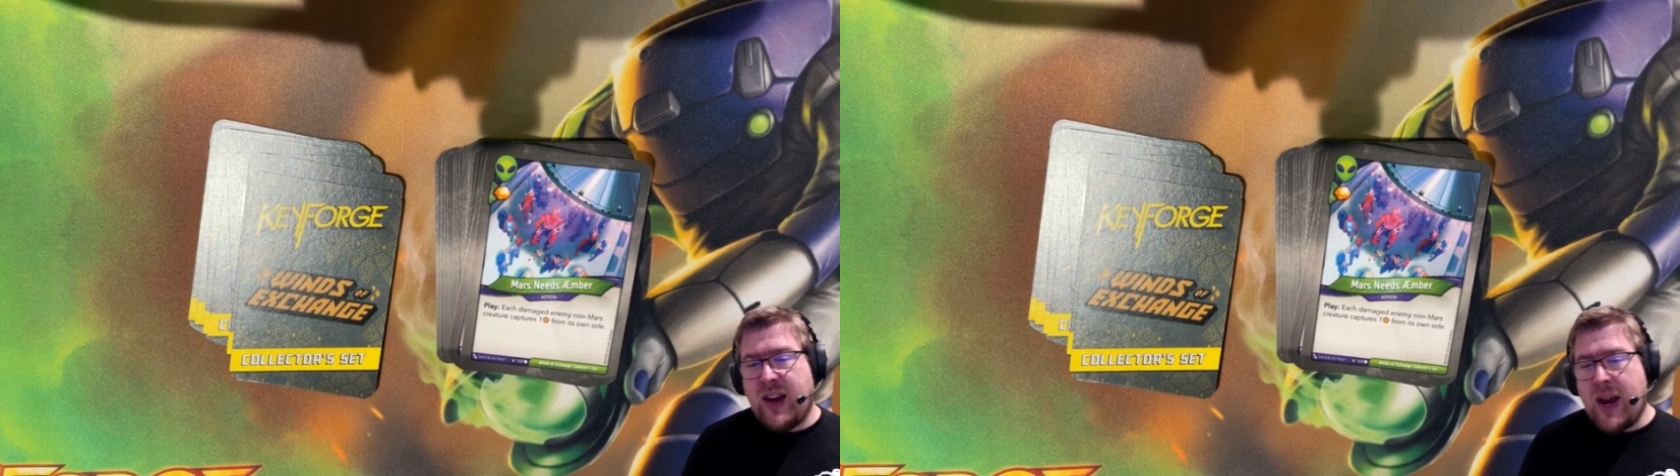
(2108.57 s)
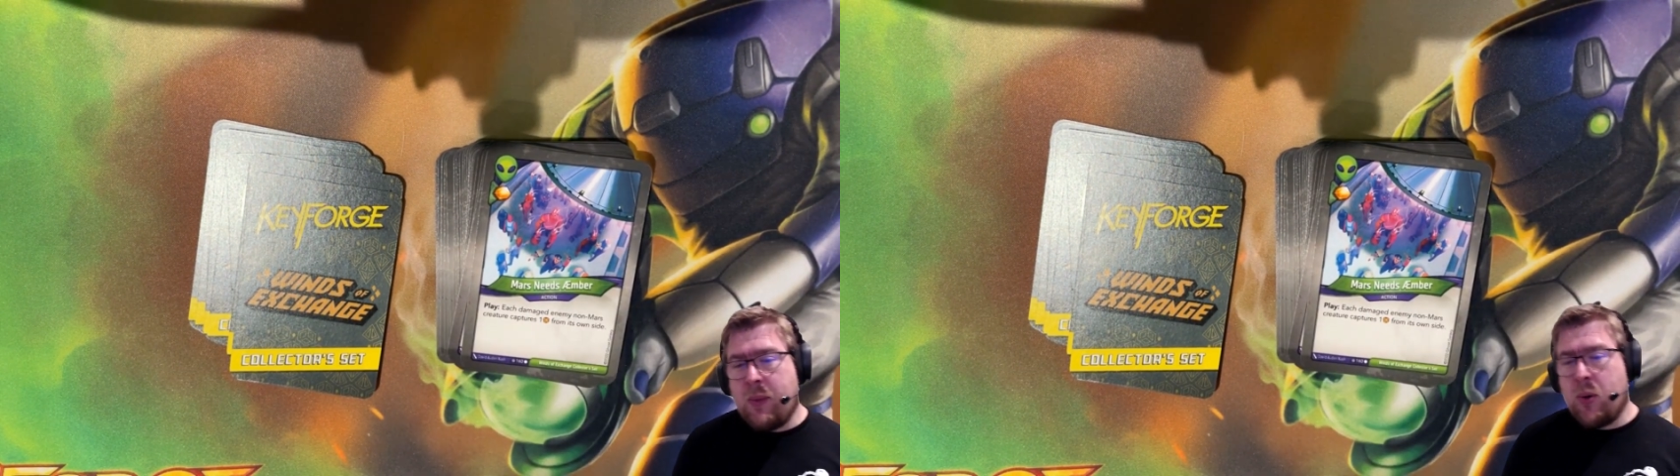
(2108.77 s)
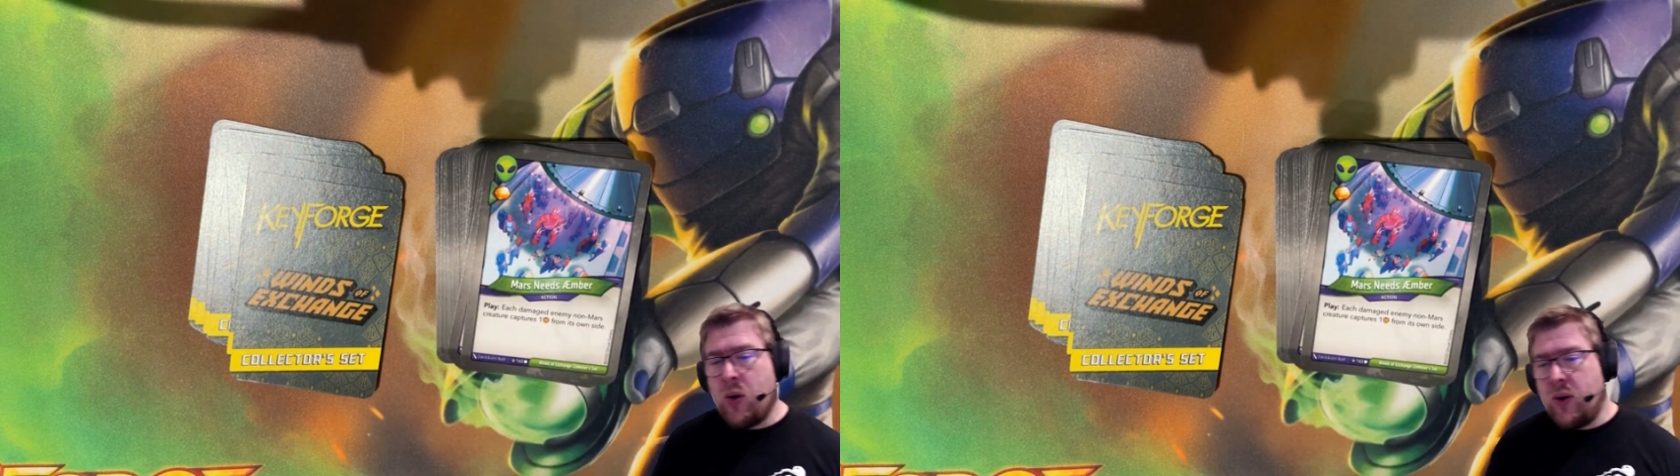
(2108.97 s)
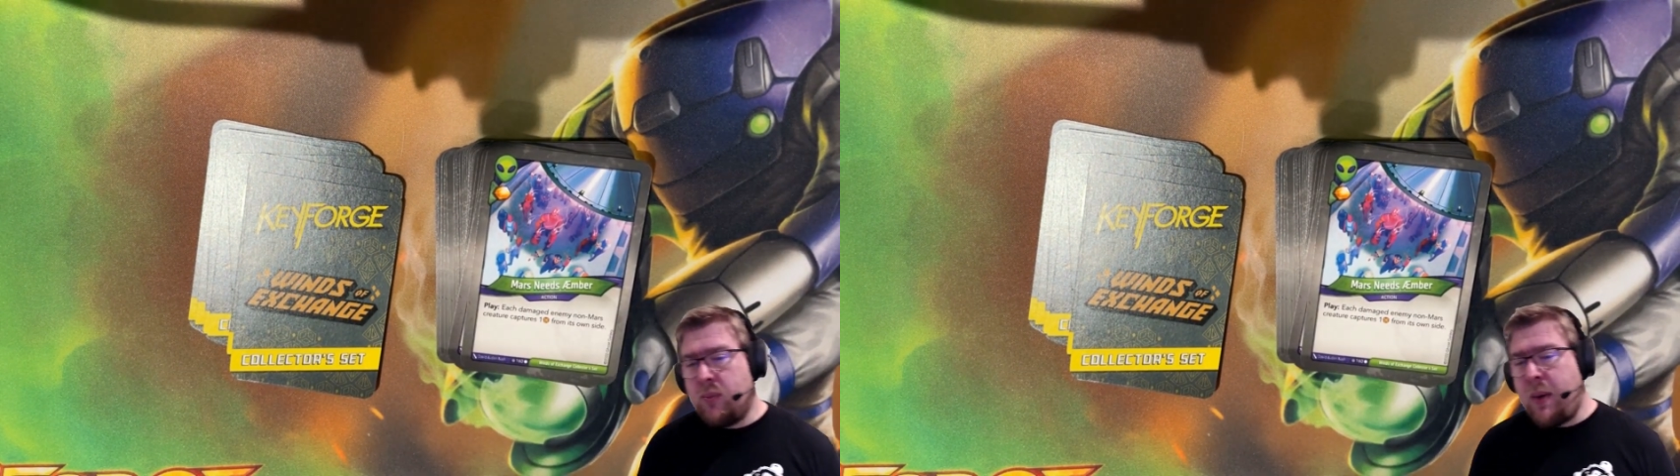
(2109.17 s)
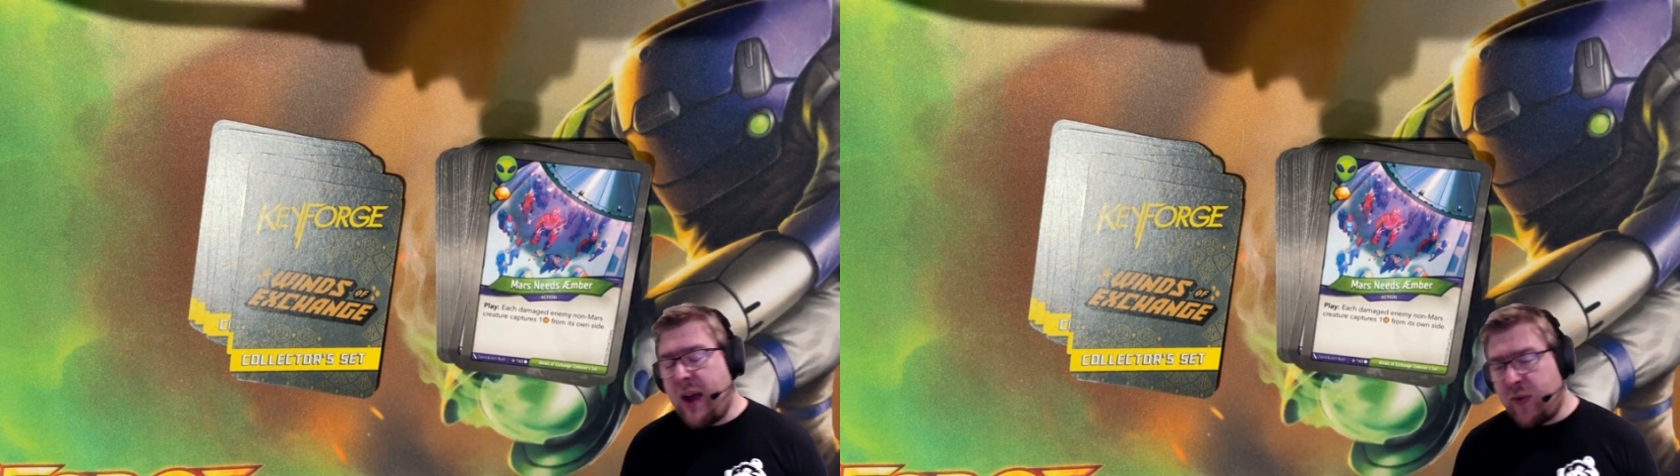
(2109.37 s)
Amber,
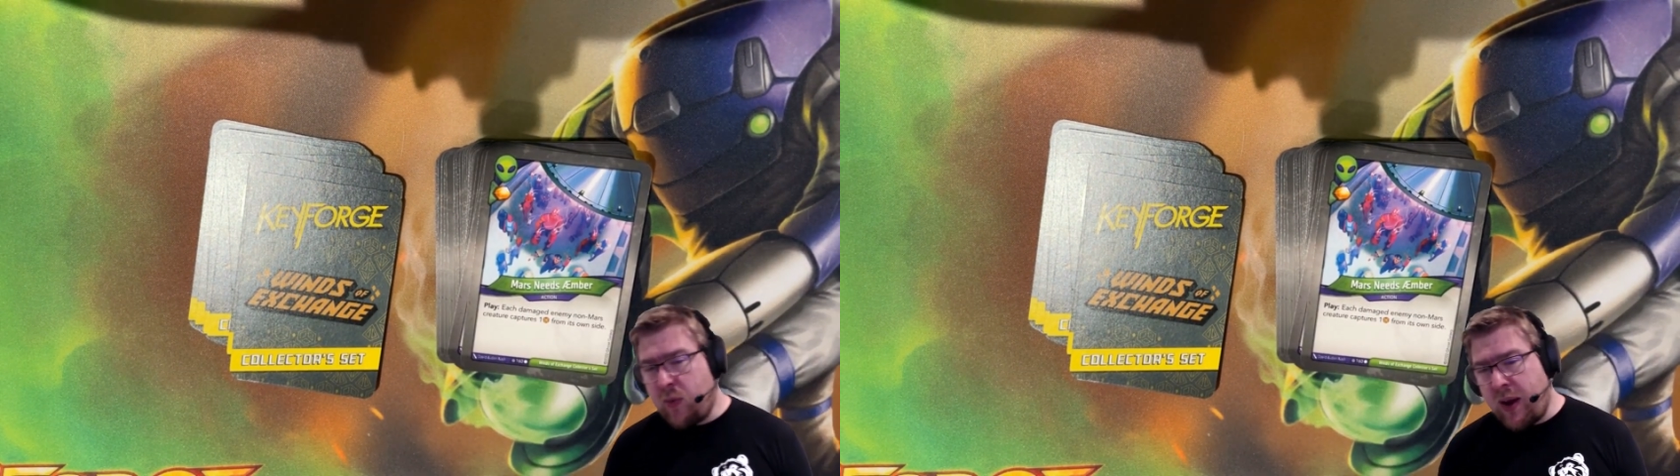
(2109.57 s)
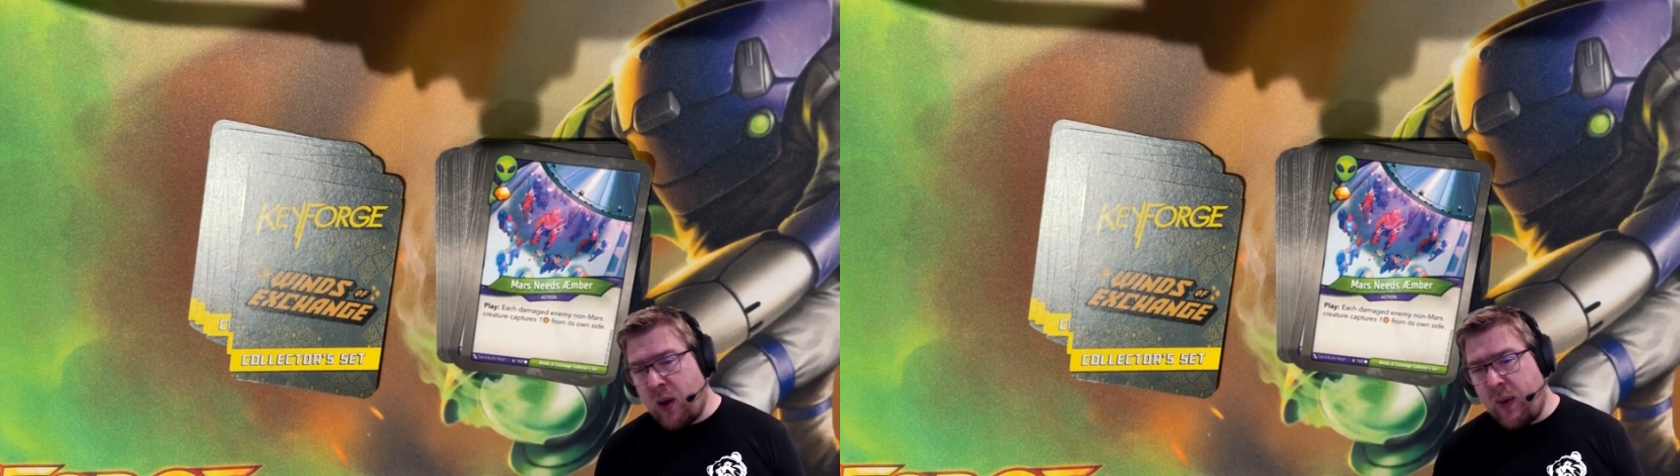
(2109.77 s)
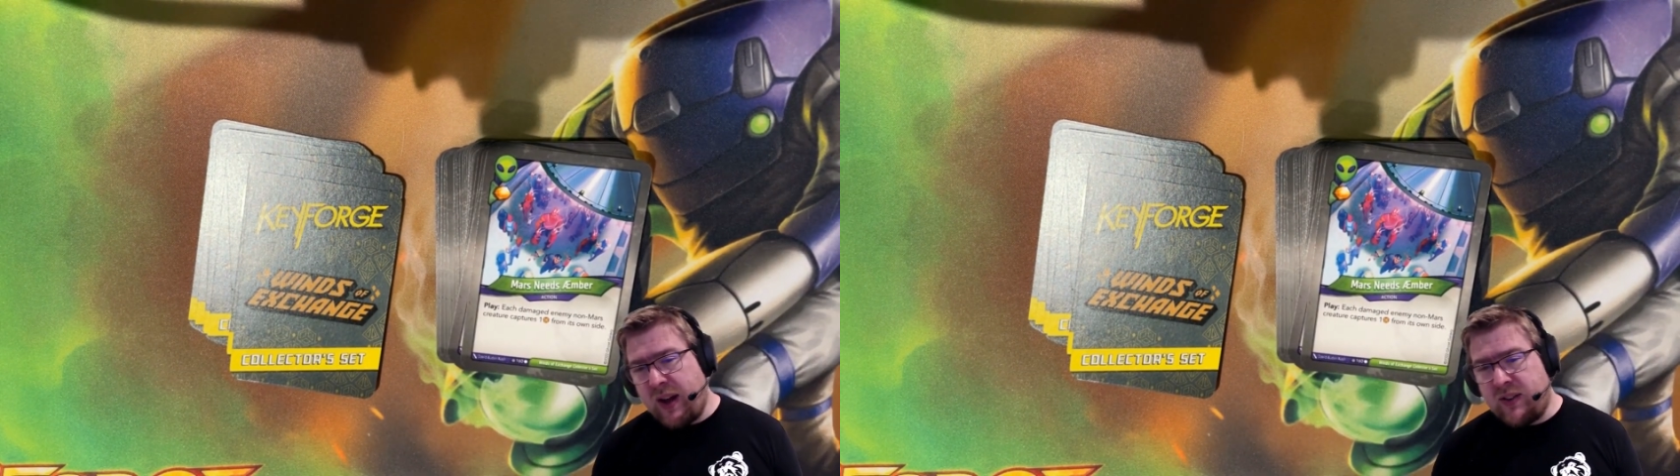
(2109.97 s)
back from AOA.